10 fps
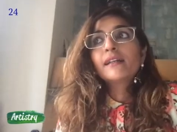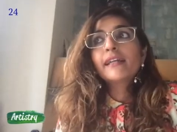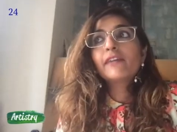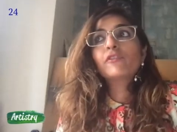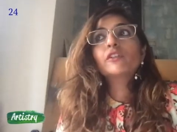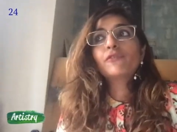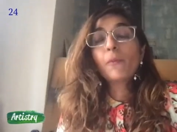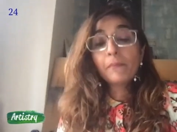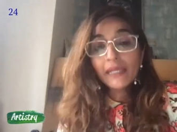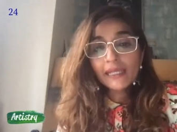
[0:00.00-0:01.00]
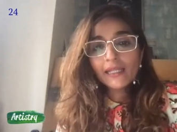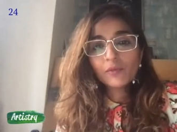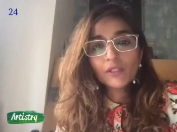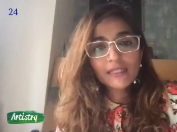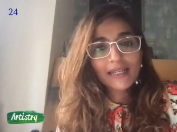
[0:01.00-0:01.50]
it was for me it
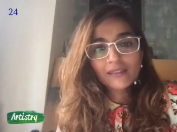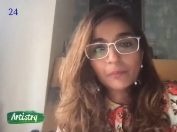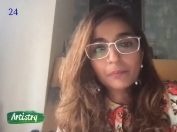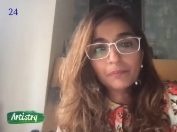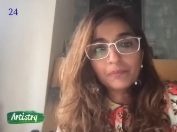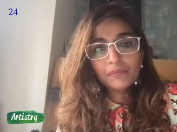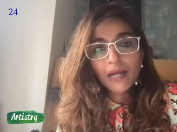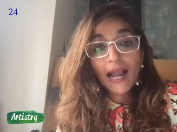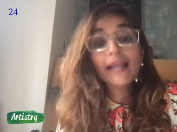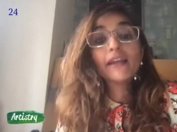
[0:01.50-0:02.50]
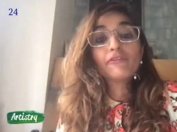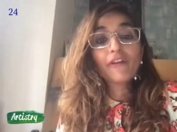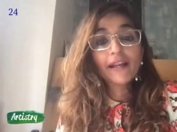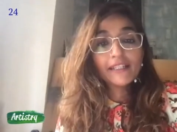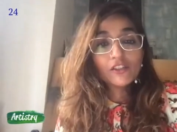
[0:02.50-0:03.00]
was like the i have
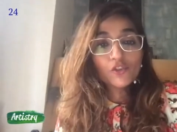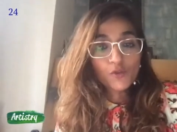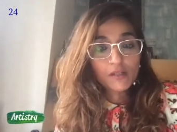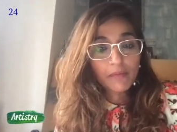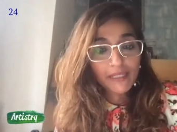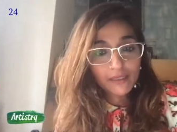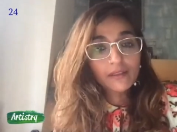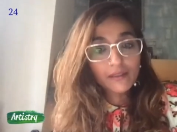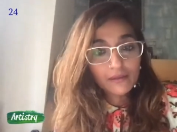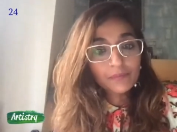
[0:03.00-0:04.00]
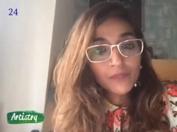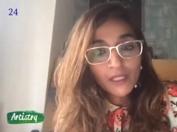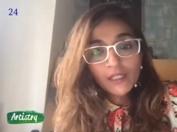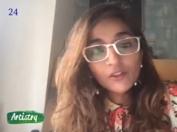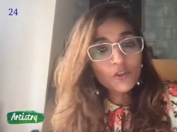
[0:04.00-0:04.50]
finally chosen my career
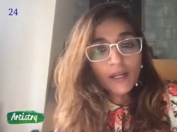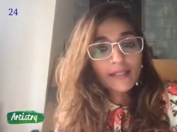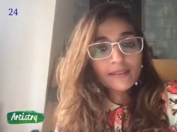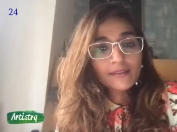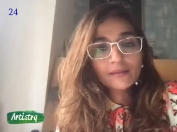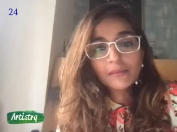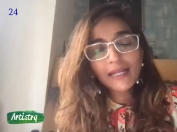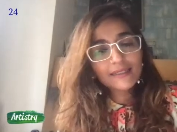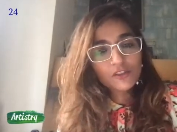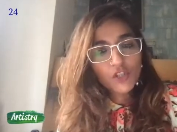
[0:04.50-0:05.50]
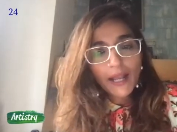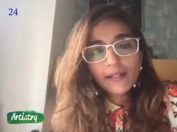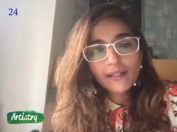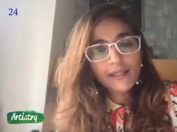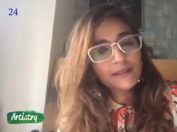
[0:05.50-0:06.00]
you know as a as a
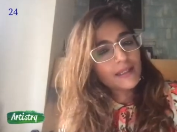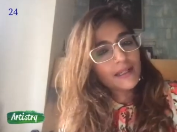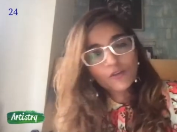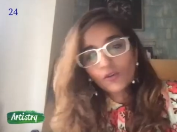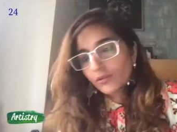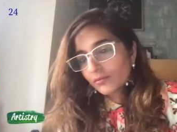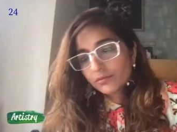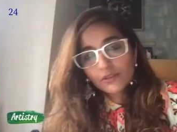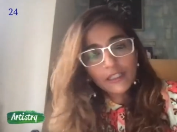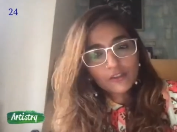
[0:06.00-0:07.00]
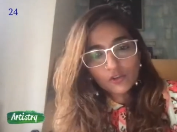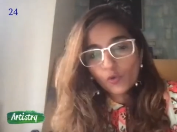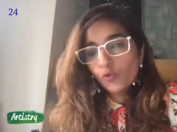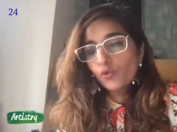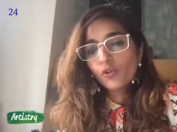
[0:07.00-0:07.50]
child i or
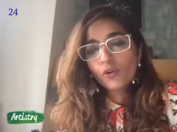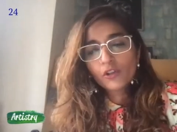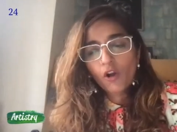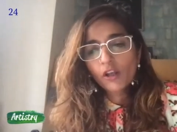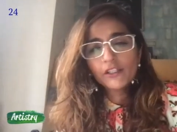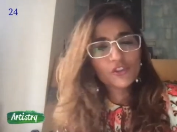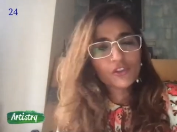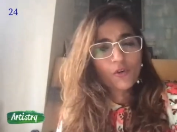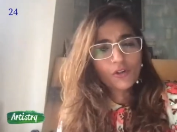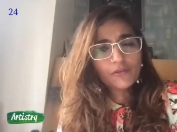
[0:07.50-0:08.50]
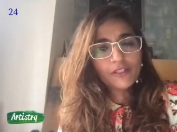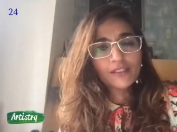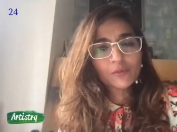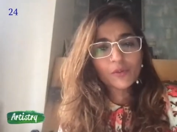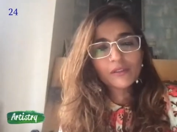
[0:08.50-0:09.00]
school or college all of
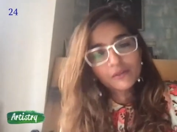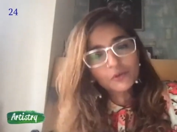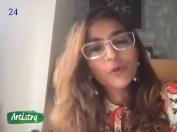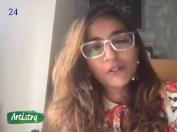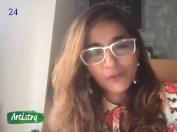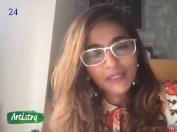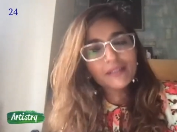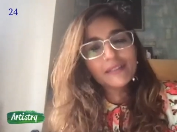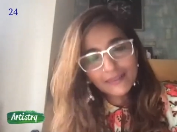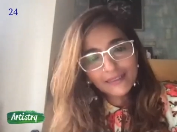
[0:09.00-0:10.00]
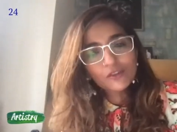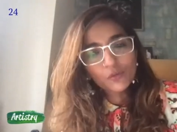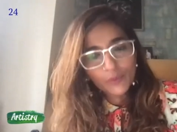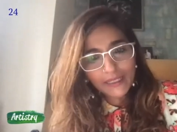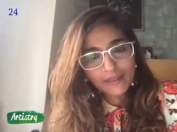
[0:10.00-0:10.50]
this was you had to get a degree
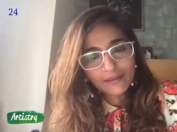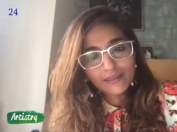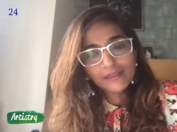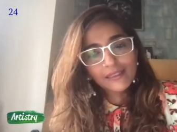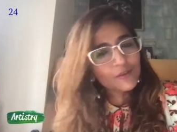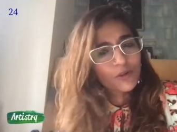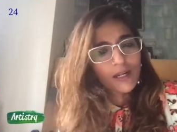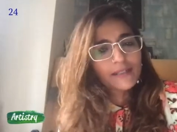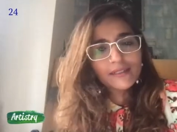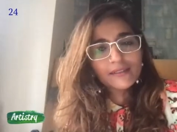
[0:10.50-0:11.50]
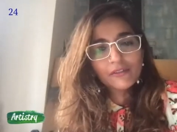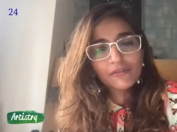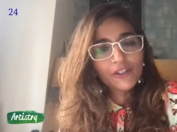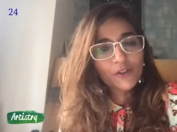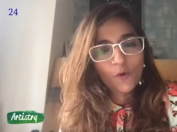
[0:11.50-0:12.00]
so we get a degree or i did
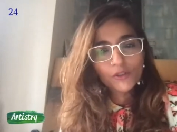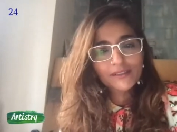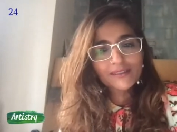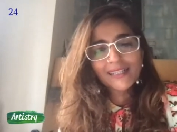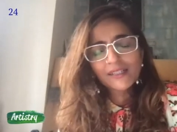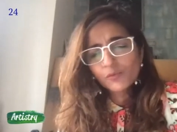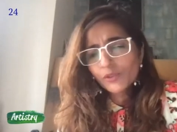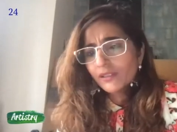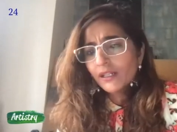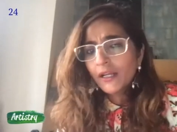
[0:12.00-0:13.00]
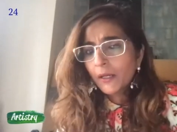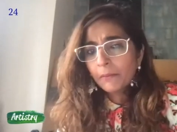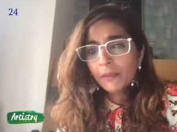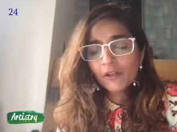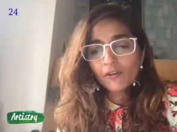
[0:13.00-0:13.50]
different courses that were
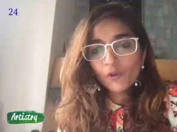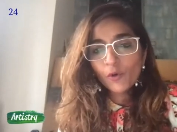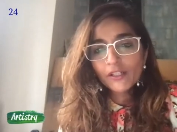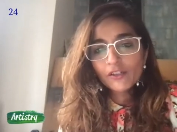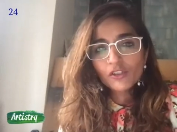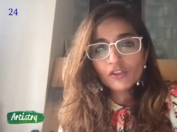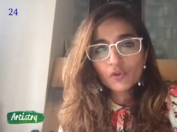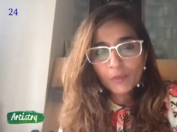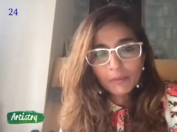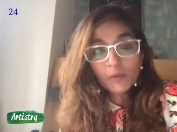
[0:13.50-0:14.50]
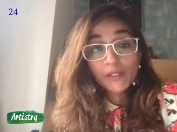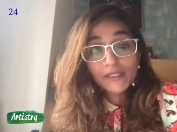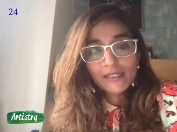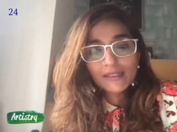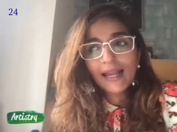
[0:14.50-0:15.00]
maybe of no interest to me but we
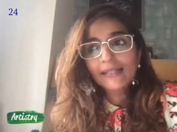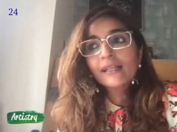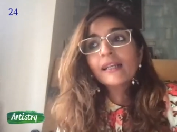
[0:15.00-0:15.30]
did that